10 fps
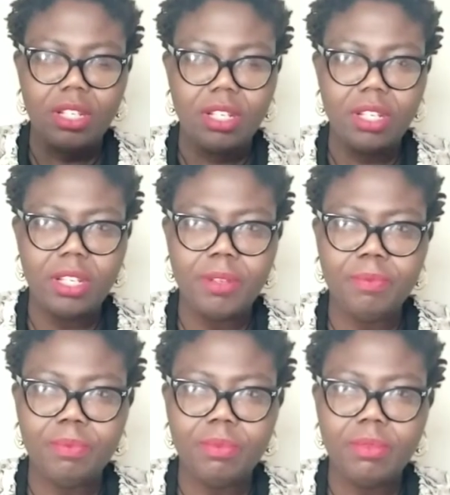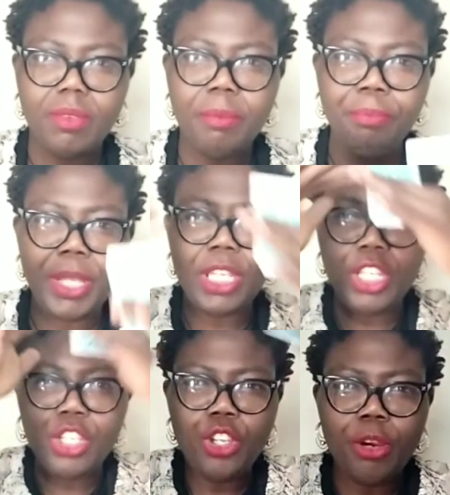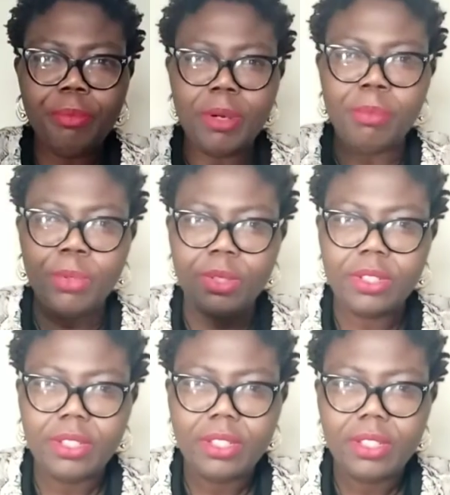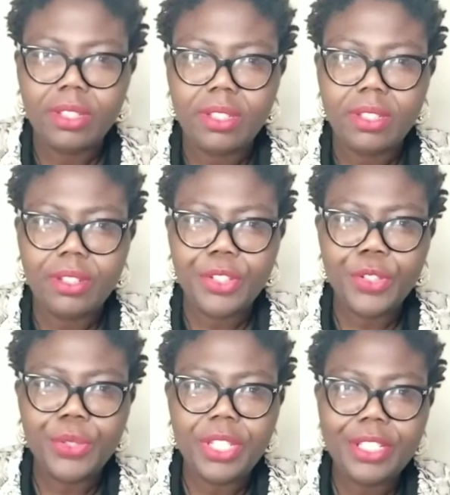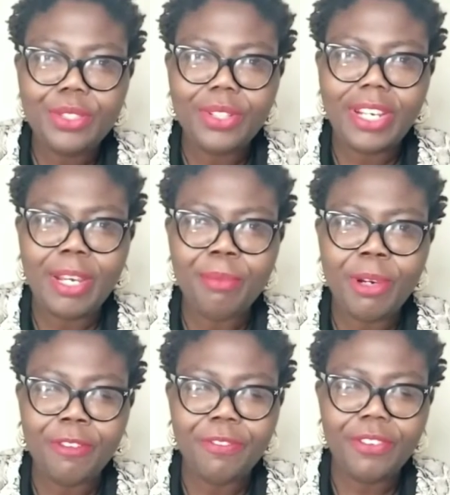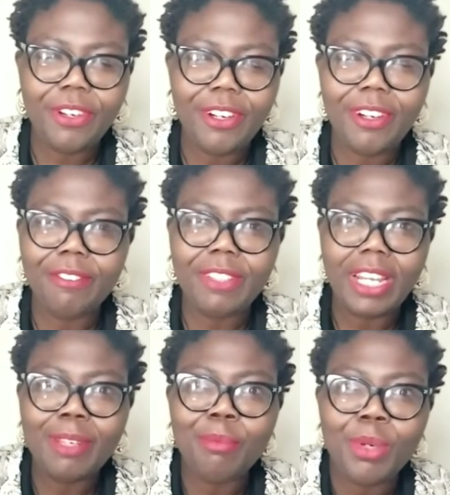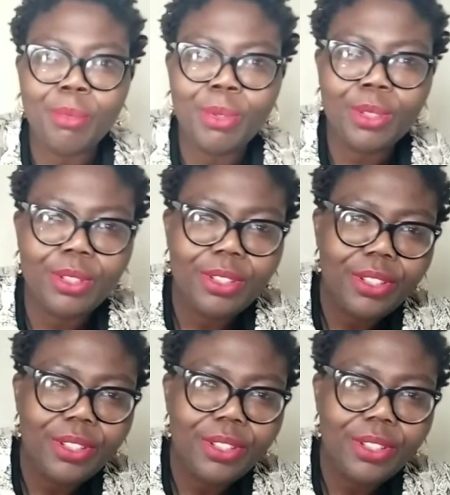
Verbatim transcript: um being in your bubble you need to come off of that bubble